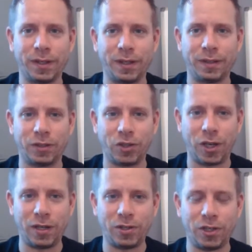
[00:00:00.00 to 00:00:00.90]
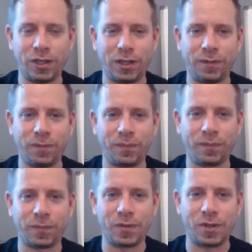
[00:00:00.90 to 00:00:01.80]
Is it changing?
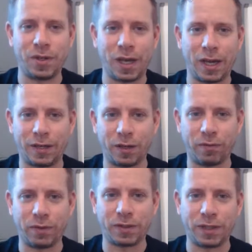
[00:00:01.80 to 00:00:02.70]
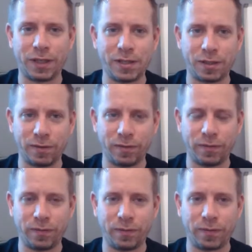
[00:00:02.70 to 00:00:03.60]
Do you get a different sense of
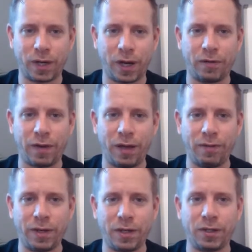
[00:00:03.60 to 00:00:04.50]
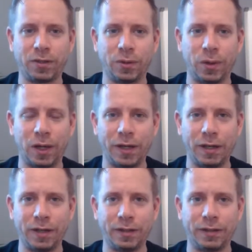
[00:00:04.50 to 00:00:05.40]
kind of heaviness or
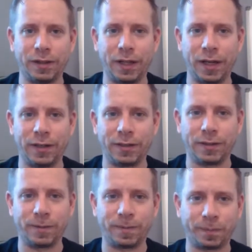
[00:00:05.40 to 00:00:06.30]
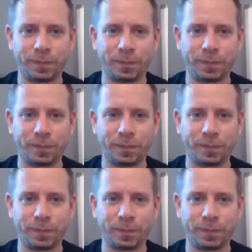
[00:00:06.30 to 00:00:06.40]
lightness in the legs?